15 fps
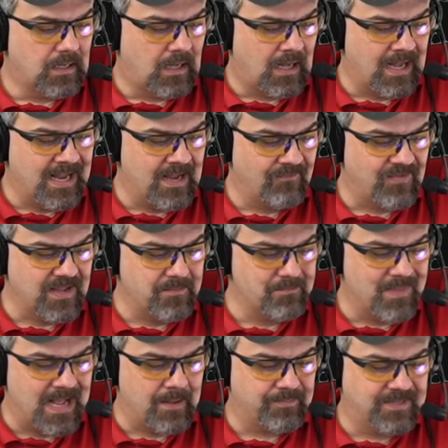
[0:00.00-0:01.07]
I have a
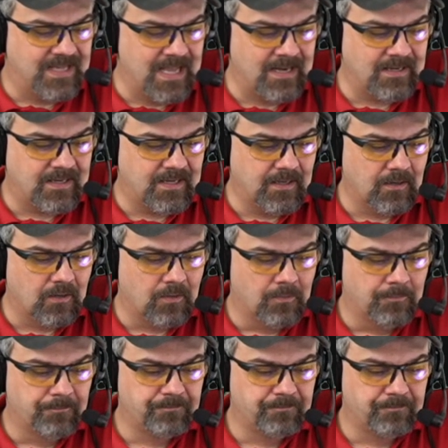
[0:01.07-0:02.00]
map get here